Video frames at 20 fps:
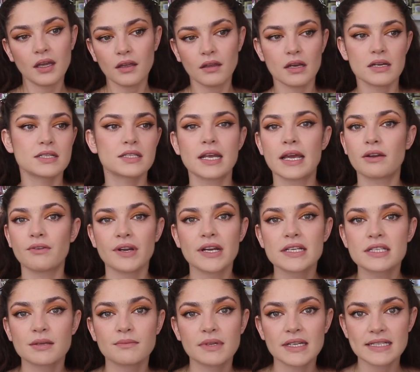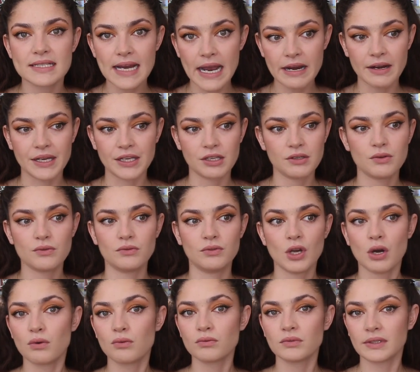it's like reading somebody's diary. You
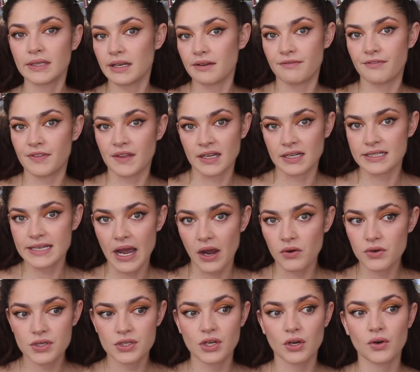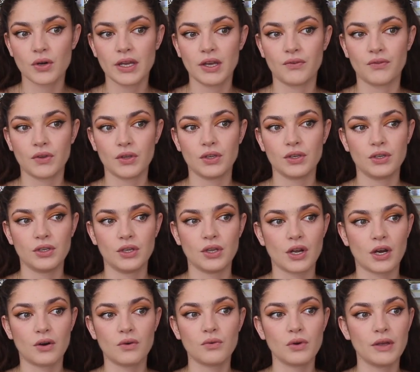don't leave things out. So if you, you
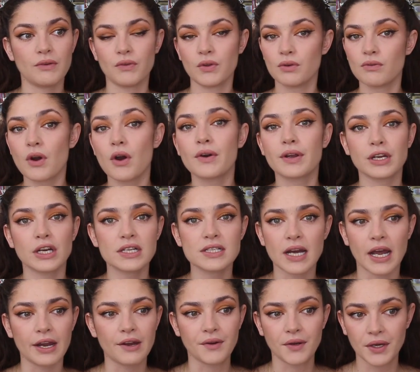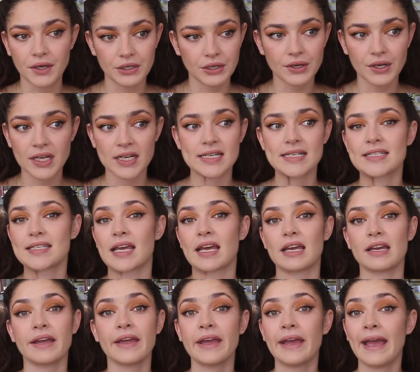know, if you wrote in your diary, you're going to
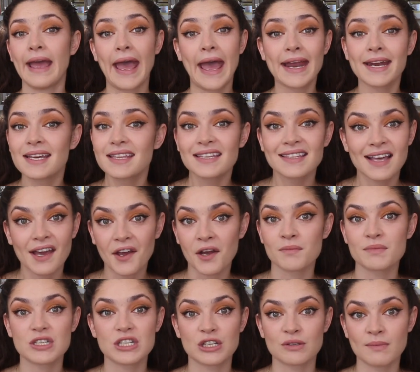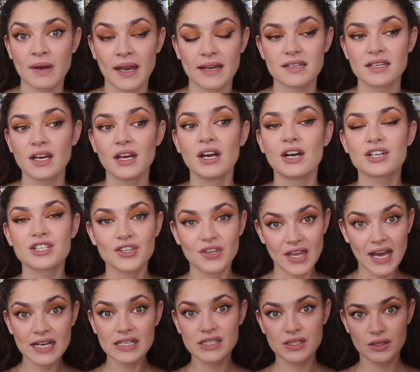say anything that comes to your mind. So
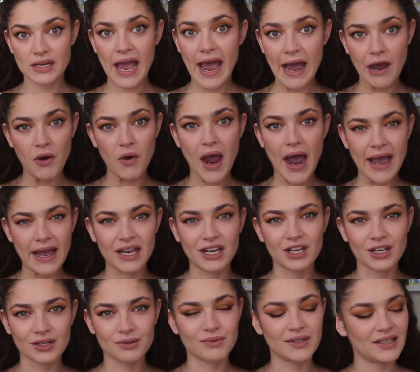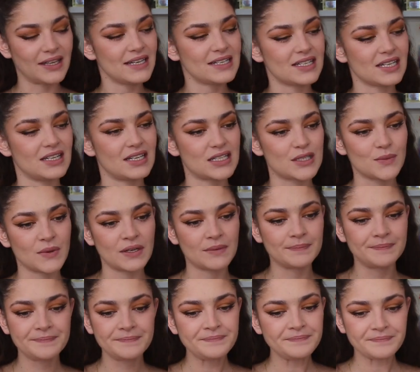that's how I could relate to this
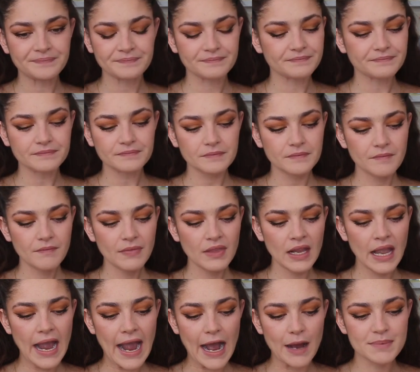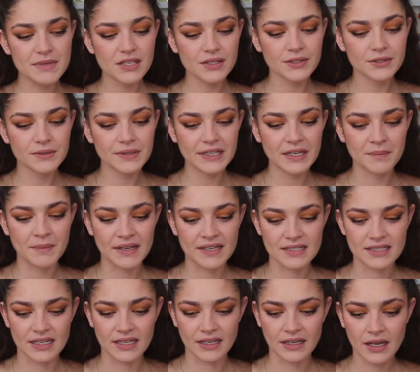one. Absolutely
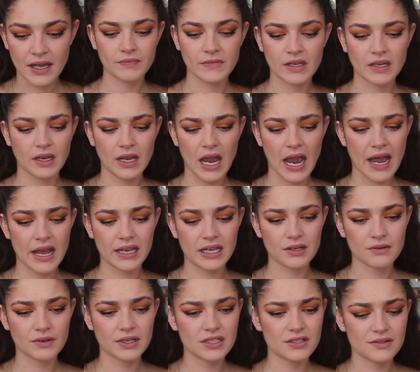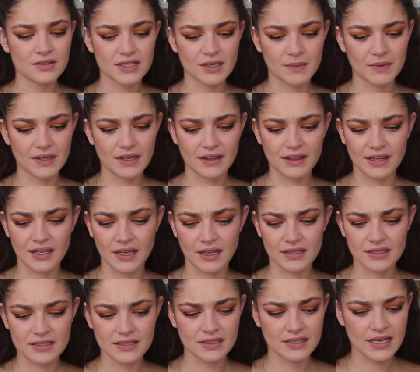amazing. I can read you some of the
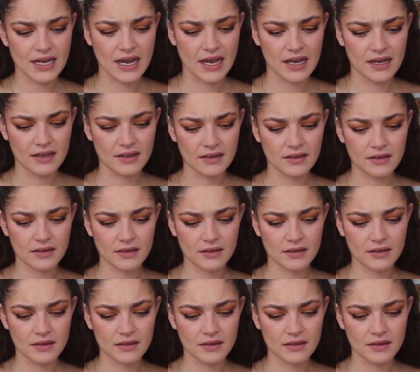things that